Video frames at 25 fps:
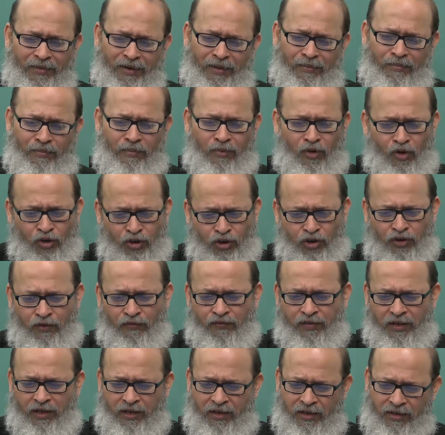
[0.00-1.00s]
in most
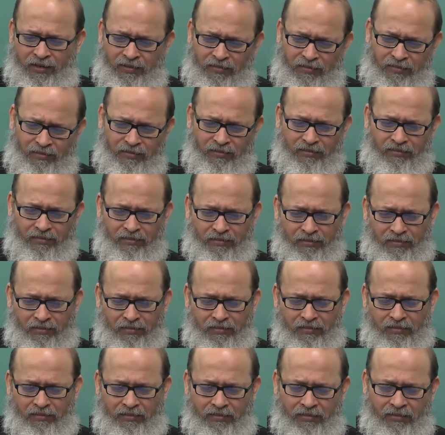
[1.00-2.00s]
of the
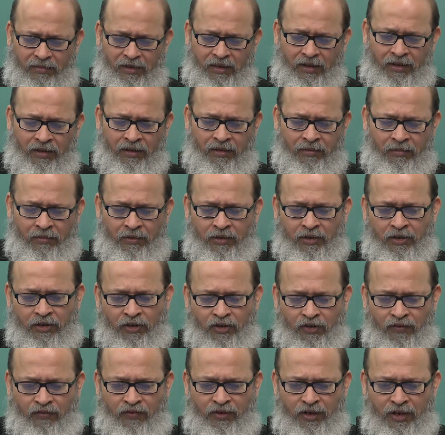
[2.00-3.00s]

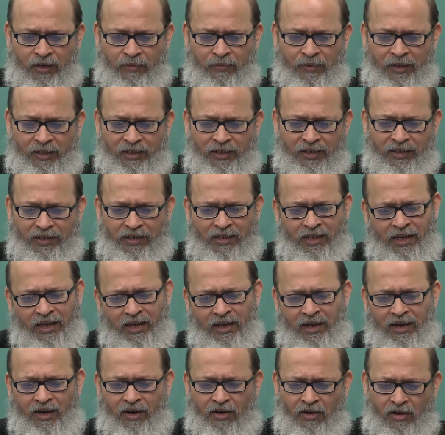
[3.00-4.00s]
schizophrenic patients,
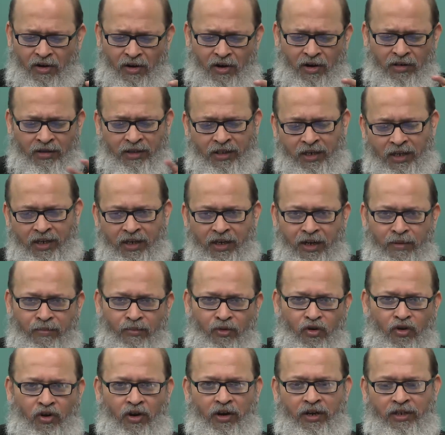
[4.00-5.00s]
all three are
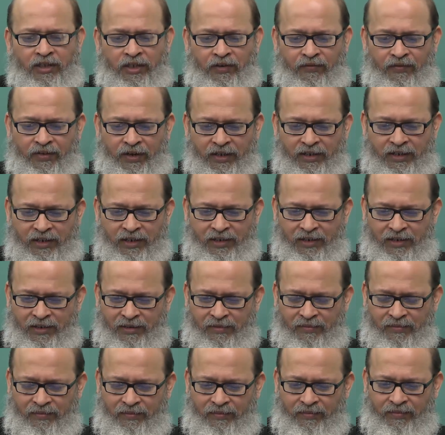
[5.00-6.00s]
more or less affected:
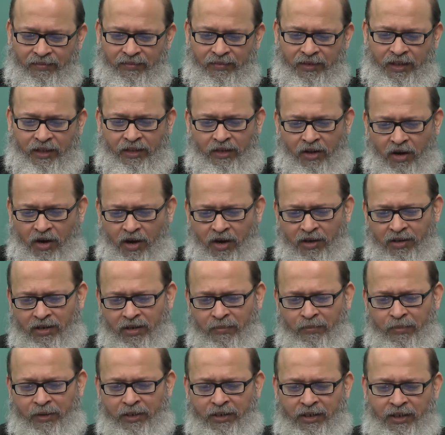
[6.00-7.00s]
the thought,
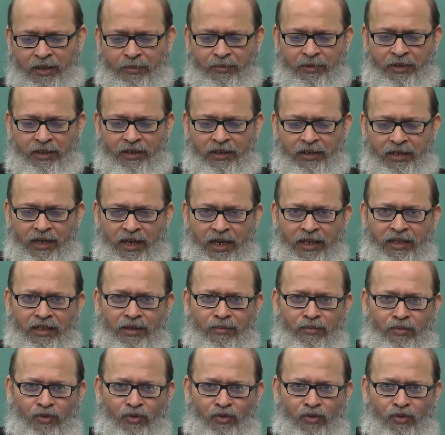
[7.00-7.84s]
the perception and